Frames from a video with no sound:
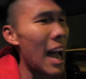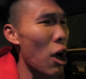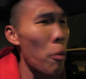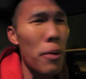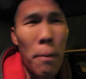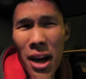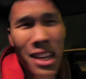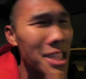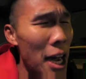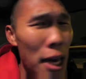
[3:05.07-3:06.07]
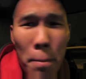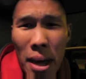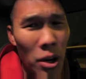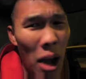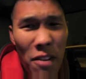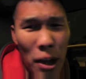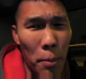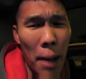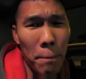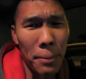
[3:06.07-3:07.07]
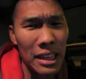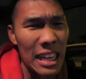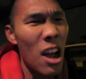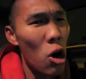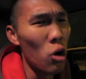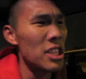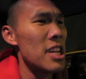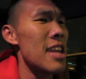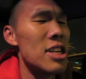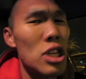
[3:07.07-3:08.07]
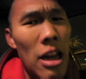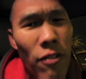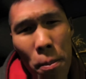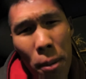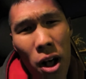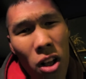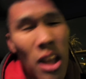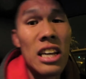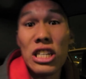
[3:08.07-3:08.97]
I hope your pocket's got a mother effing pop bully. Or is it that you never ball?